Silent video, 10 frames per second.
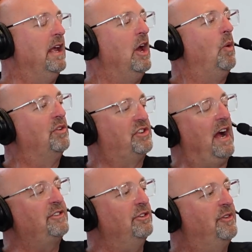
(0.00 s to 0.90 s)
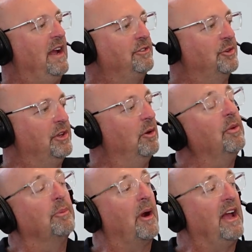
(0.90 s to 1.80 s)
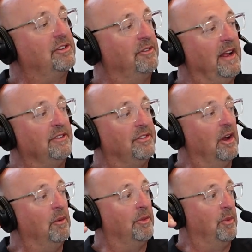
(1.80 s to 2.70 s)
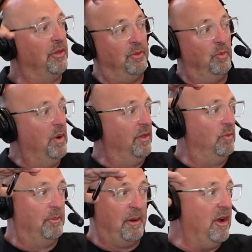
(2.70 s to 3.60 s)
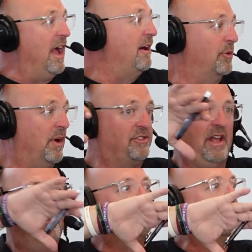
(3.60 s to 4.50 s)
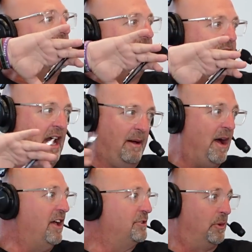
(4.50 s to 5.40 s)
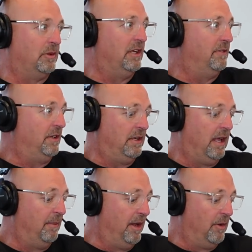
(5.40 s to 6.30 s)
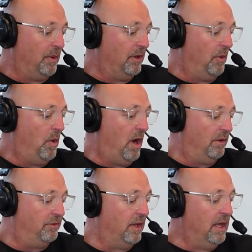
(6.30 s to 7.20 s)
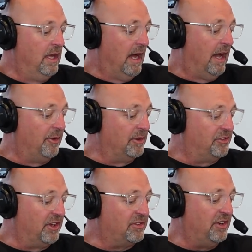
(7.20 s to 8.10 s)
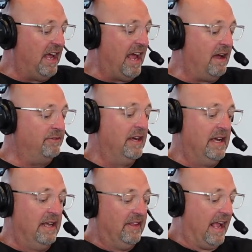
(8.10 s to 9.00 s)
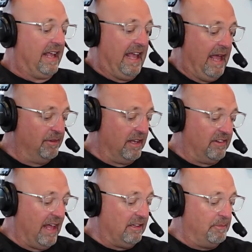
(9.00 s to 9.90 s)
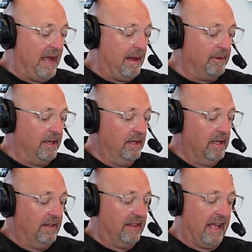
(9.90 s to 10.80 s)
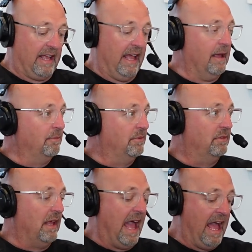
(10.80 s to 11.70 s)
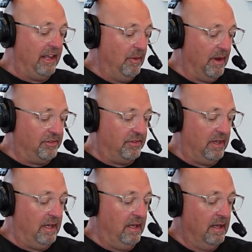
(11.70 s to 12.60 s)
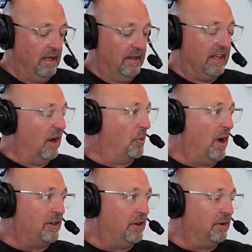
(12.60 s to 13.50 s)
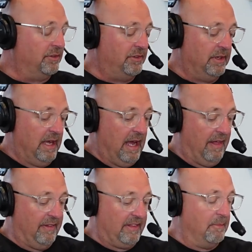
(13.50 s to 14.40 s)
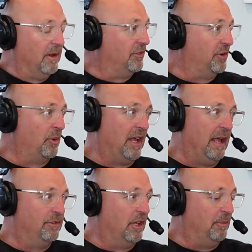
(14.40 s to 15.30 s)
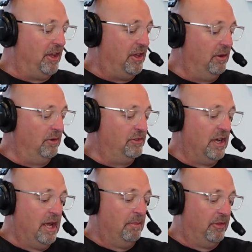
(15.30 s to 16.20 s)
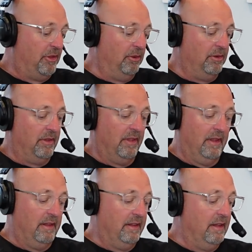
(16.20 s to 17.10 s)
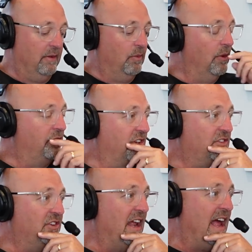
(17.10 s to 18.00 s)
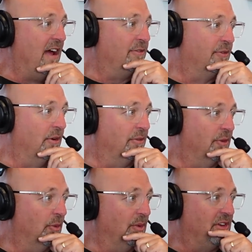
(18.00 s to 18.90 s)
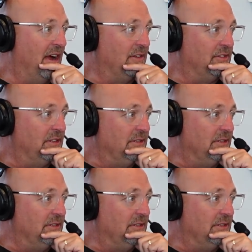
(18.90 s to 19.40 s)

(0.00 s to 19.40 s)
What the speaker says: Wisconsin fans are dealing with Nebraska fans dealt with when Barry Alvarez. That was like Tom Osborne leaving. I mean, it really was. They're at 6.5. They got games against Alabama. They got games at USC. They got Rutgers. I think that Minnesota game is going to be huge. But 6.5 for Wisconsin.